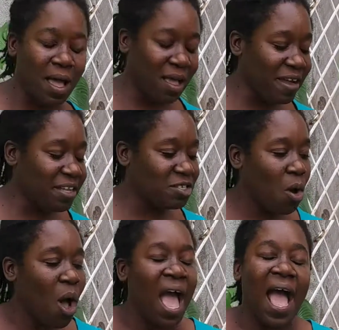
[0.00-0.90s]
All right,
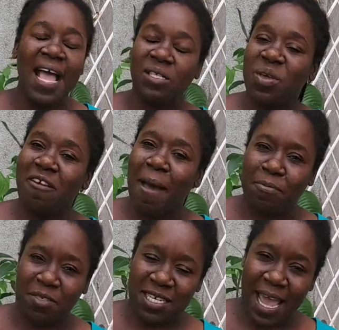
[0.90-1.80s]
so as we wrap
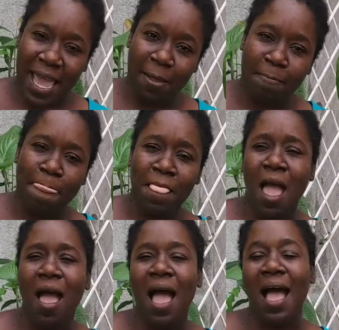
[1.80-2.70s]
up today,
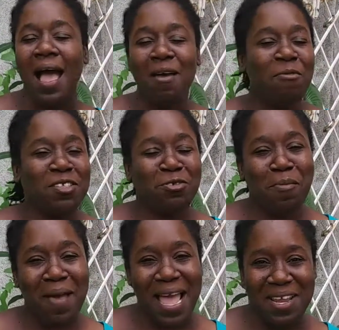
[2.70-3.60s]
I want to
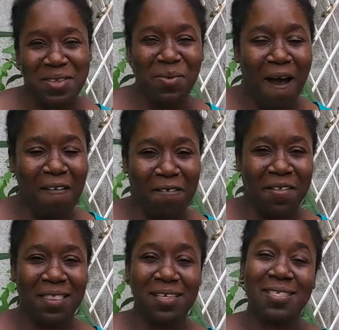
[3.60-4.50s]
remind you
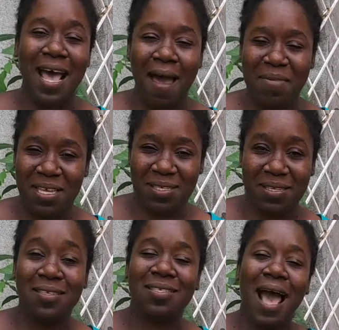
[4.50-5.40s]
of the
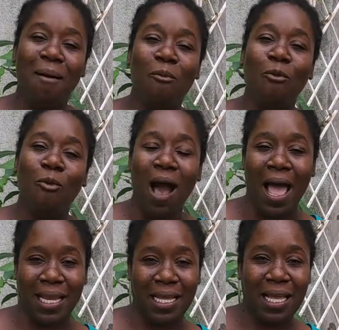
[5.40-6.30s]
psalmist, Psalm 1,
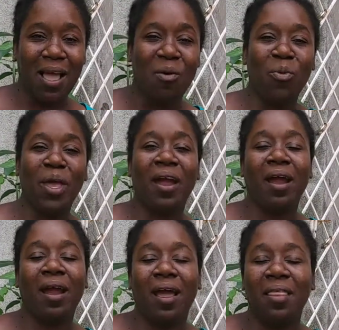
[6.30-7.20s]

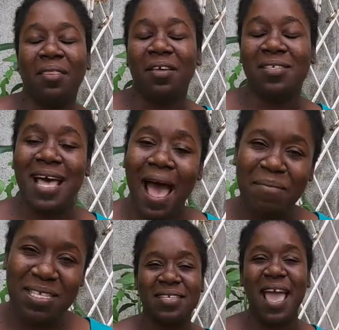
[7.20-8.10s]
where the
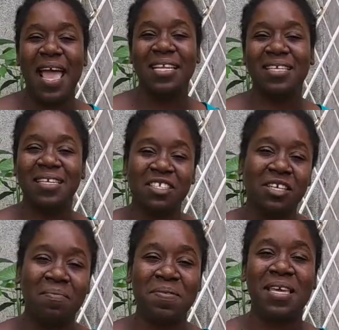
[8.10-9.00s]
psalmist say, and ye
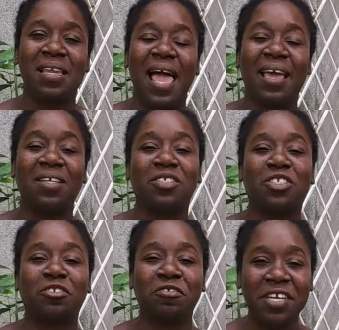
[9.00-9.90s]
shall be like a
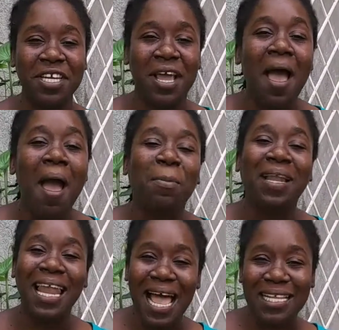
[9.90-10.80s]
tree
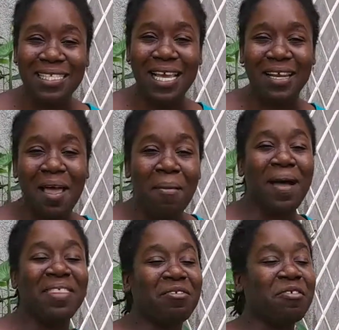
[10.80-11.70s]
planted
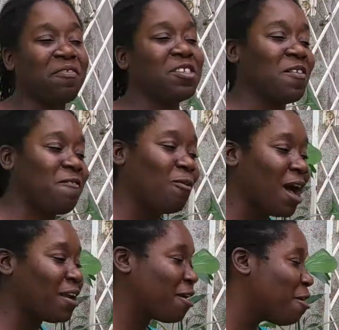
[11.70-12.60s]
by the rivers of
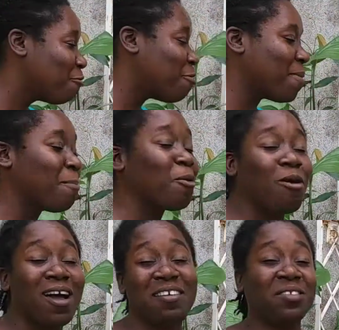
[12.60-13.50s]
water. Remember,
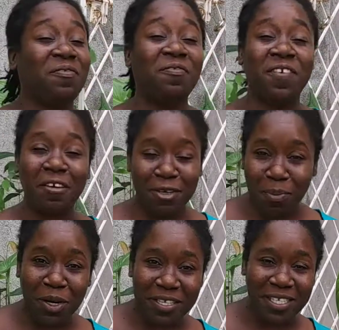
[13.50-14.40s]
water is very
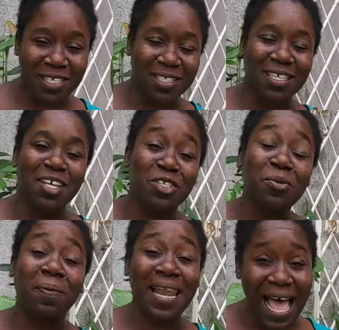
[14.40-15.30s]
important
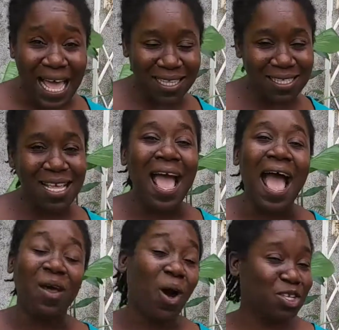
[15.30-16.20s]
to plants
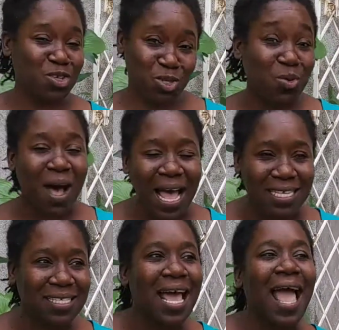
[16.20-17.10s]
and also to
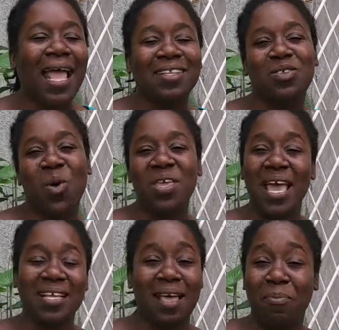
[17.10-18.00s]
us. And so,
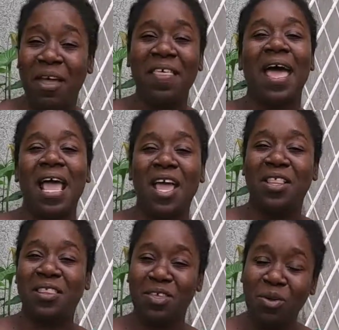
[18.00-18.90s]
yes, I pray that
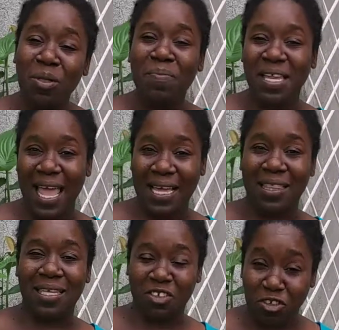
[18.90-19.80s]
you will be like
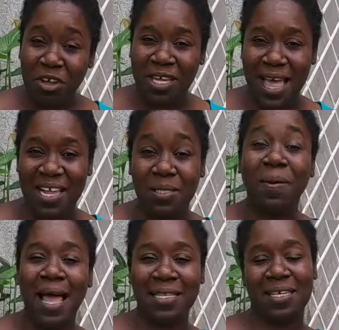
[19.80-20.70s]
the tree that is
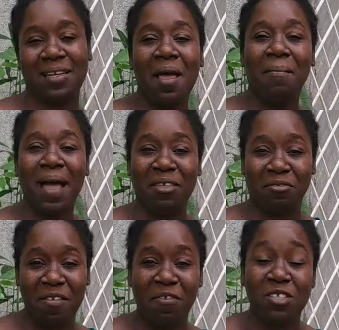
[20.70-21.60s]
planted by the
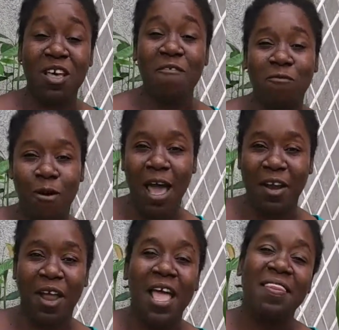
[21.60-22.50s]
rivers of
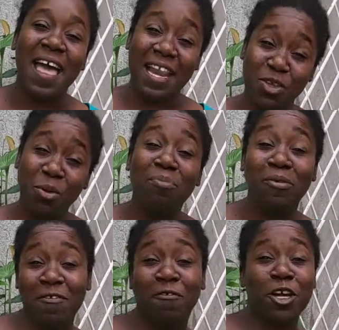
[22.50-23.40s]
water, that you will
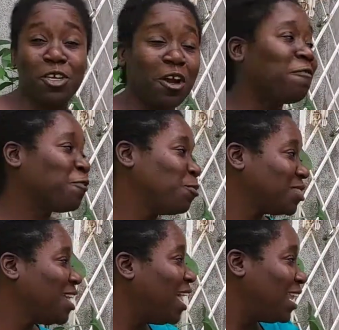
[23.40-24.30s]
bring forth your fruit
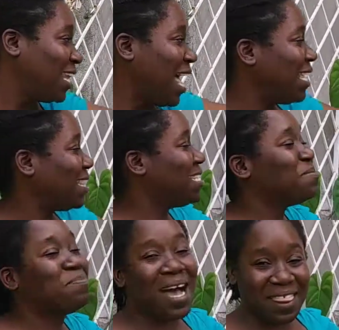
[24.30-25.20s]
like
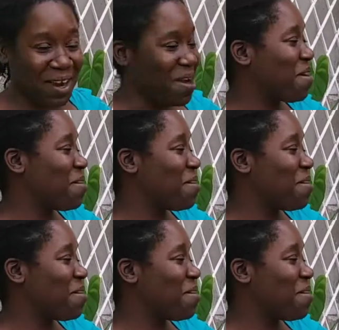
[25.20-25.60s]
this mother